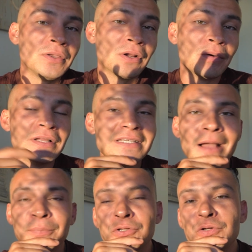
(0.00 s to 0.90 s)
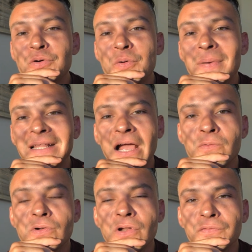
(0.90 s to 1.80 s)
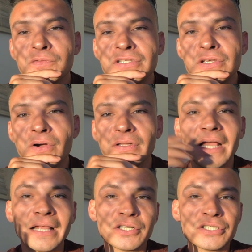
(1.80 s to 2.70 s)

You know, it's up to you, but I would love to see you on the other